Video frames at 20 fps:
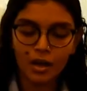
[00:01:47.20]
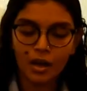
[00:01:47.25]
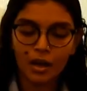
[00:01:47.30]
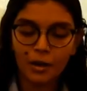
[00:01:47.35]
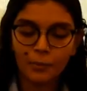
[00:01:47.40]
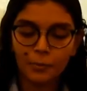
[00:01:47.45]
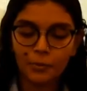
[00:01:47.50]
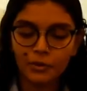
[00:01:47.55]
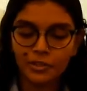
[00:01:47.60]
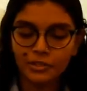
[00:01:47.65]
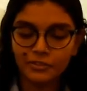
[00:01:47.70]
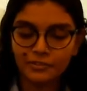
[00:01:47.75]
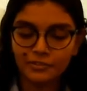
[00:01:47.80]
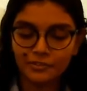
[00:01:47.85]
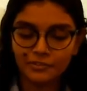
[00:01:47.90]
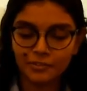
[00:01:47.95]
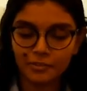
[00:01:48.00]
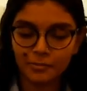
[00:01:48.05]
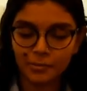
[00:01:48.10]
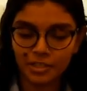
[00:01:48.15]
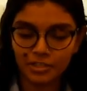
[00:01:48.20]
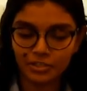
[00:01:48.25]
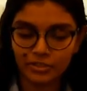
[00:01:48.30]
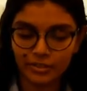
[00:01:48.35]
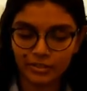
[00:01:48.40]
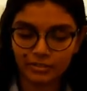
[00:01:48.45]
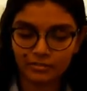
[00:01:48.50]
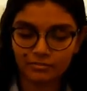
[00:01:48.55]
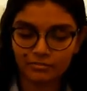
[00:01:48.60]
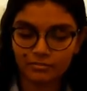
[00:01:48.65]
A point of information
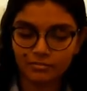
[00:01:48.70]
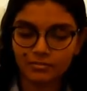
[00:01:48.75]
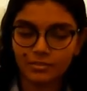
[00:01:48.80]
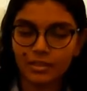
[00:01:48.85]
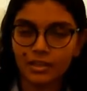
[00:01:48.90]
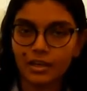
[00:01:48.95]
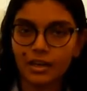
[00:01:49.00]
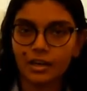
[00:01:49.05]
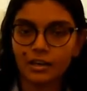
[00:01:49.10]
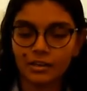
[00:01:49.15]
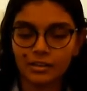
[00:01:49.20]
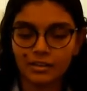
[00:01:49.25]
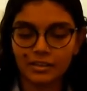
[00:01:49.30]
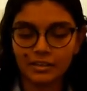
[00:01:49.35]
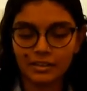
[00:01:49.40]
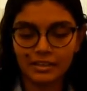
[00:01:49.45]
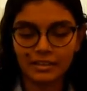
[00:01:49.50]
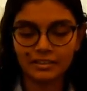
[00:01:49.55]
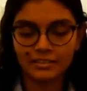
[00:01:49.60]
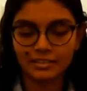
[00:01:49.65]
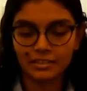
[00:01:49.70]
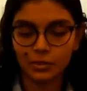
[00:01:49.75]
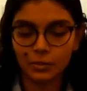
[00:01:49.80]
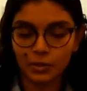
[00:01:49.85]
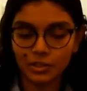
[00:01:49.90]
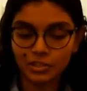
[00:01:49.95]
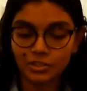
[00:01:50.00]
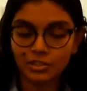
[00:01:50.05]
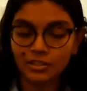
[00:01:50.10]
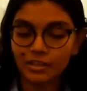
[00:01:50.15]
is a
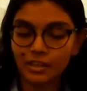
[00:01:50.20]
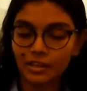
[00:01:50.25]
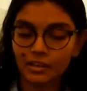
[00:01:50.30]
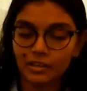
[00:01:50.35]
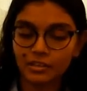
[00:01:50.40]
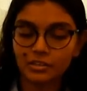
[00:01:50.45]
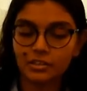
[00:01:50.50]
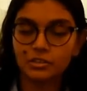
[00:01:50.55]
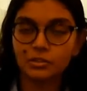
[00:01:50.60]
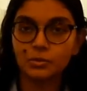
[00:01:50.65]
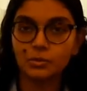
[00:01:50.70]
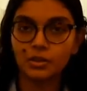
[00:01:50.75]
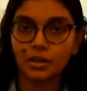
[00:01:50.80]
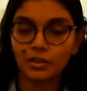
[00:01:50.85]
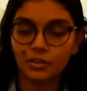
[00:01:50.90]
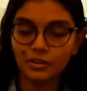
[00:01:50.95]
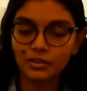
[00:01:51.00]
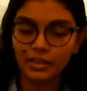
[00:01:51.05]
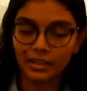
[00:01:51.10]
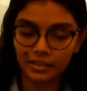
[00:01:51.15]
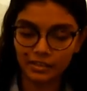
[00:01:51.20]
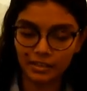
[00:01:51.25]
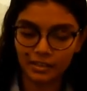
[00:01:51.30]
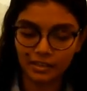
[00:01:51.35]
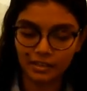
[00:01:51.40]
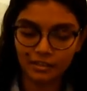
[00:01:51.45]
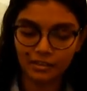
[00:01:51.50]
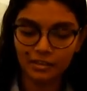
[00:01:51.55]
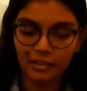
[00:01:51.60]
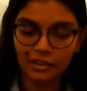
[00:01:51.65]
question directed to another delegate,